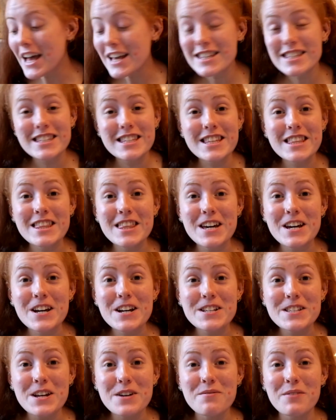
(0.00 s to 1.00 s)
yes,
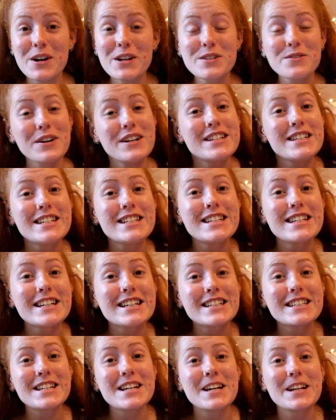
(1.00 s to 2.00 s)
those are my
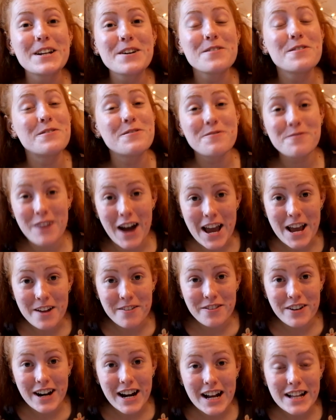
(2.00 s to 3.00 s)
2016
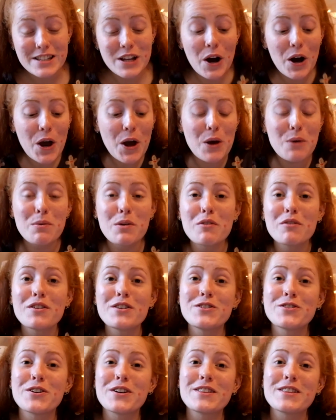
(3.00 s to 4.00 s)
favourites. I hope
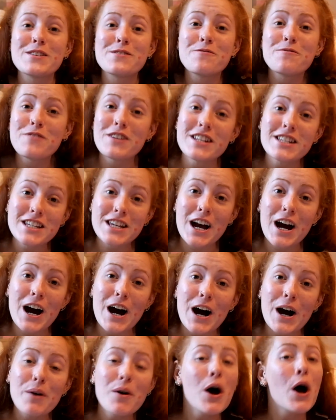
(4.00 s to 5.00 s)
you've enjoyed this
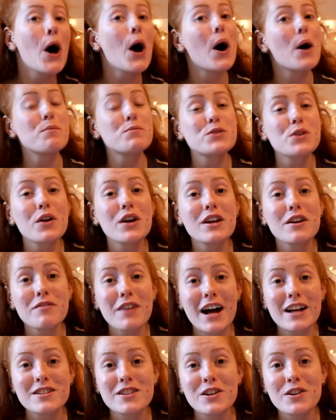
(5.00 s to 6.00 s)
video. I'm sorry
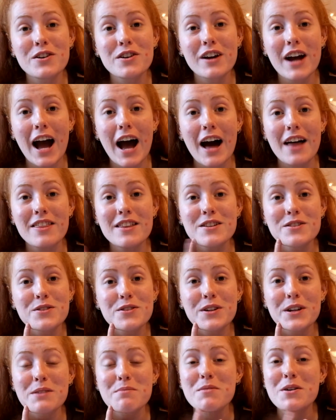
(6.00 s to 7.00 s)
you've had to look at
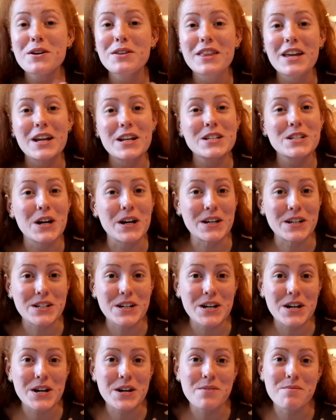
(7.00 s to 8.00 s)
this ugly mug the entire
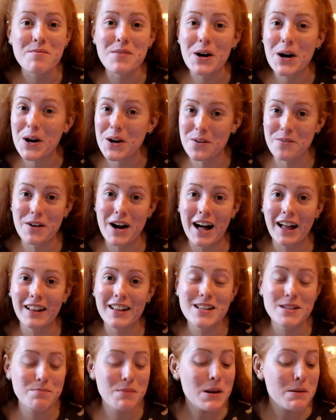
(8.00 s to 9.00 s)
time, but oh
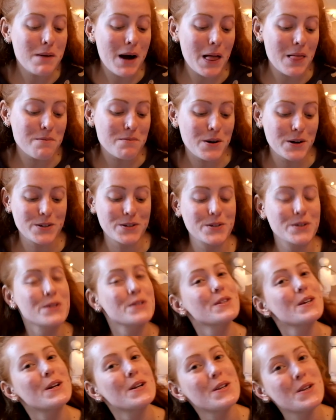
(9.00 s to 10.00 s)
well, it's been about the
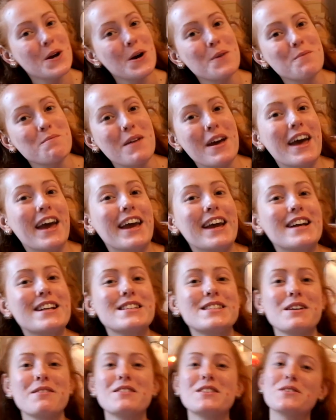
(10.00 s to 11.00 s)
product, not me,
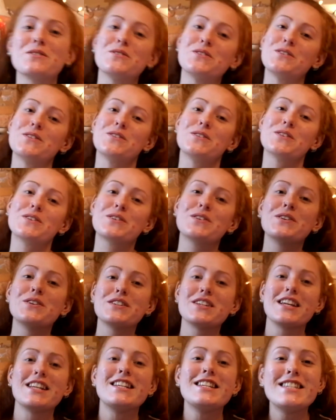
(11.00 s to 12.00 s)
so it's all
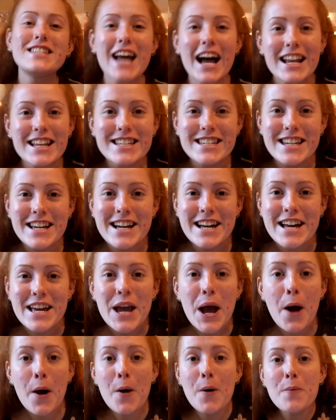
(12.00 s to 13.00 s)
good and
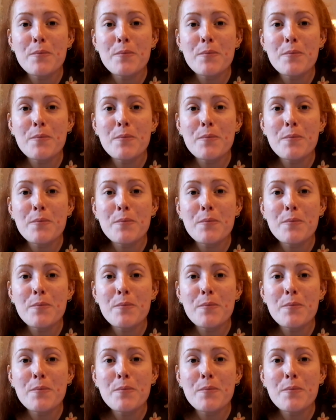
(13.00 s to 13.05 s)
dandy.